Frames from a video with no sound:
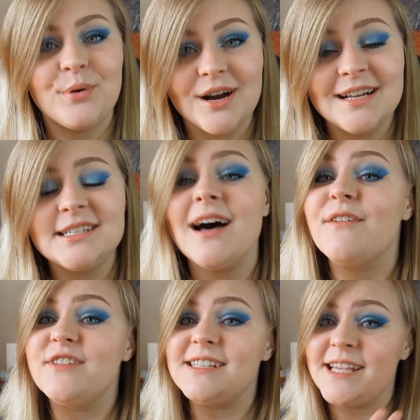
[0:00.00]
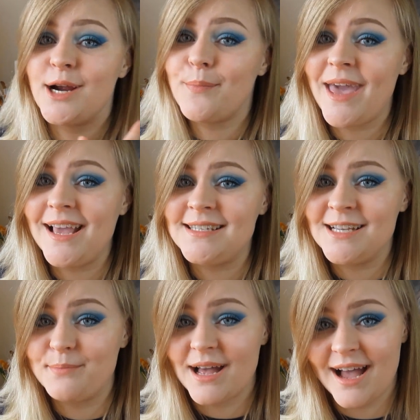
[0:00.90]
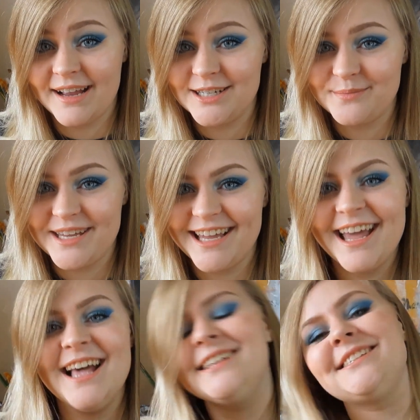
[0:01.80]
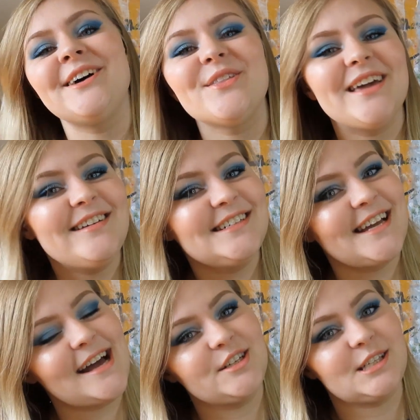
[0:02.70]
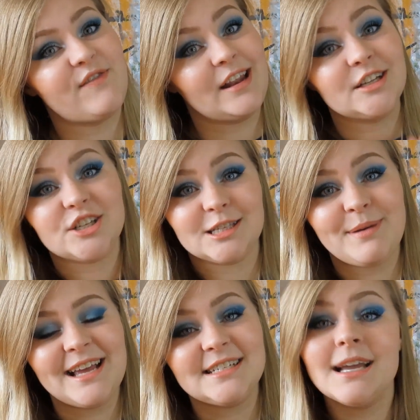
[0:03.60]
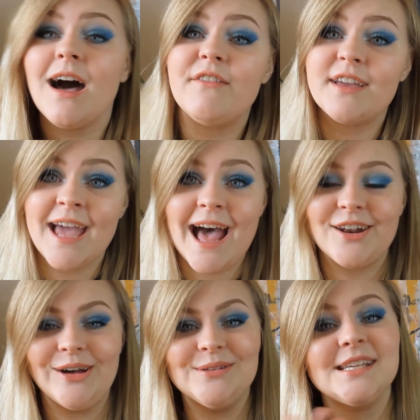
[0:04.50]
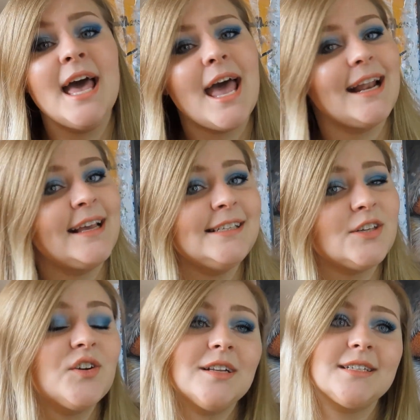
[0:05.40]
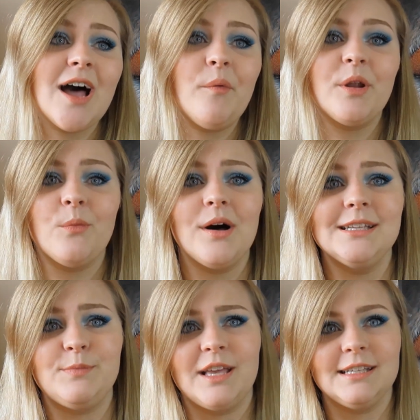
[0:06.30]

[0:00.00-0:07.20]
a print of this here painting behind me. So the other day I just finished this painting of a cat nose, in case you couldn't tell what it was,